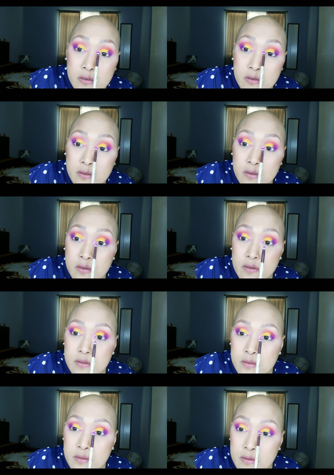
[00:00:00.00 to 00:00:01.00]

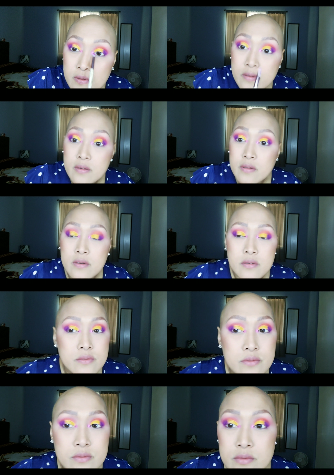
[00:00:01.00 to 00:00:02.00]
Nobody speaks.